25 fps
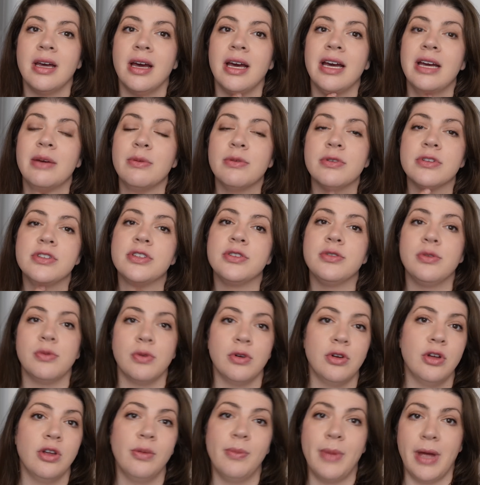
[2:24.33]
I will
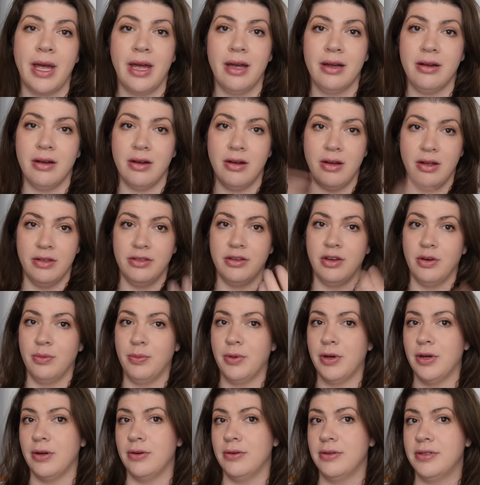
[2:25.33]
scroll back on their
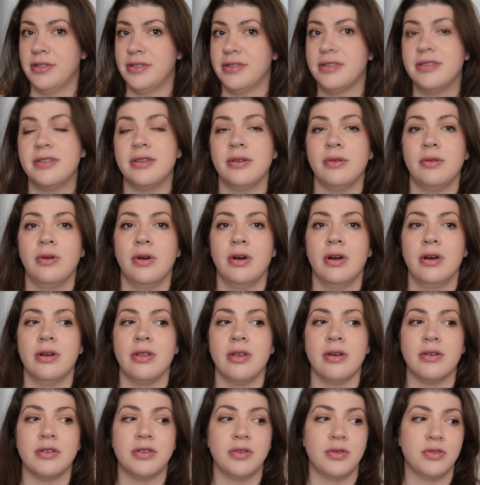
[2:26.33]
posts or
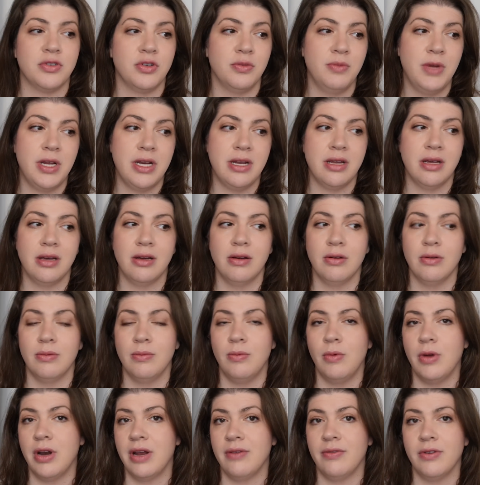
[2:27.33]
their social media or
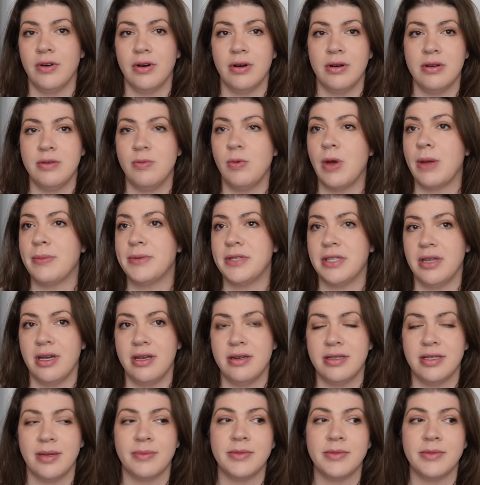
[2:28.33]
whatever website.